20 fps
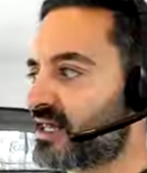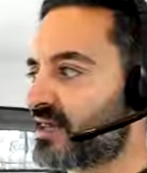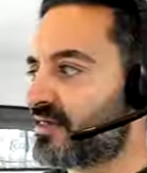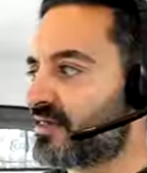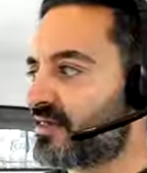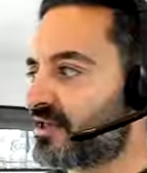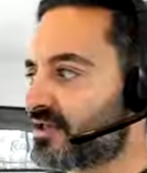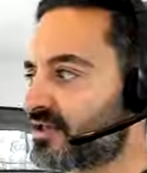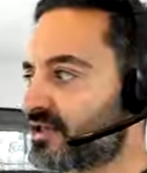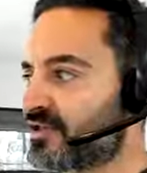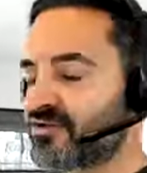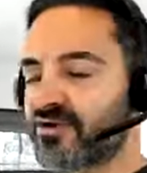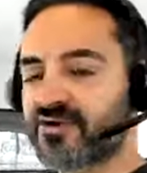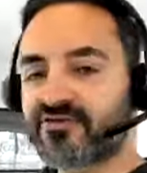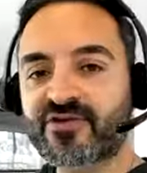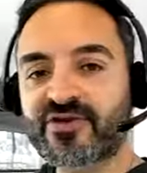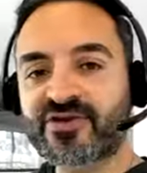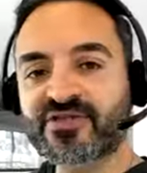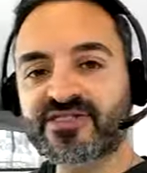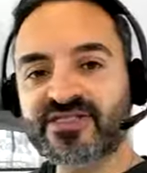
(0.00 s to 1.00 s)
the
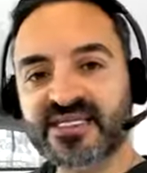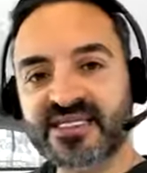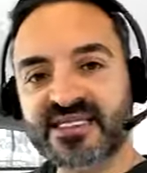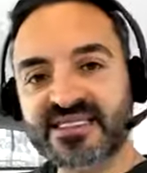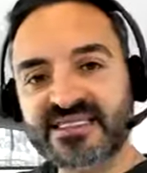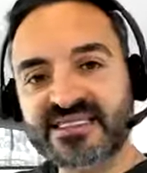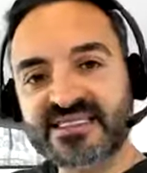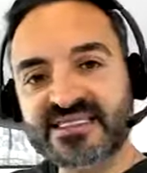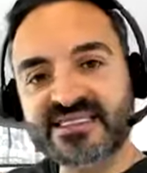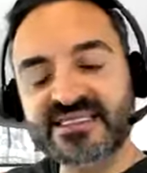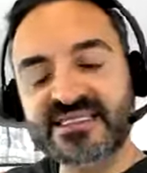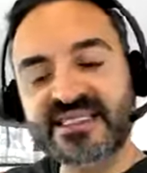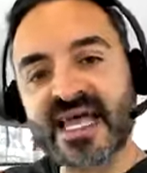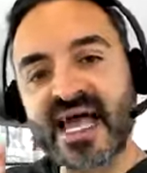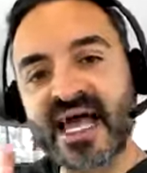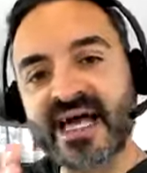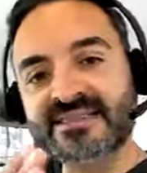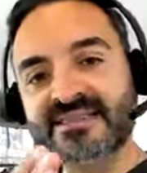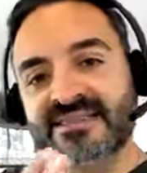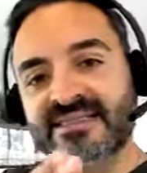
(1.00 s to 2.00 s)
universe is
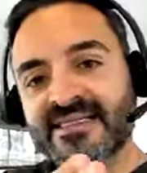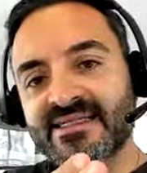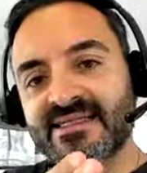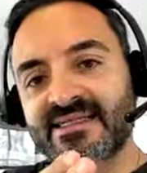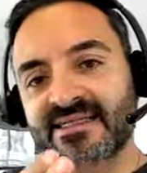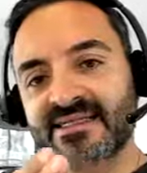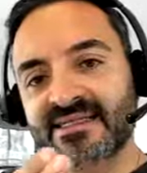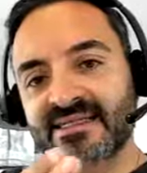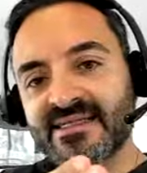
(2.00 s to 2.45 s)
slanted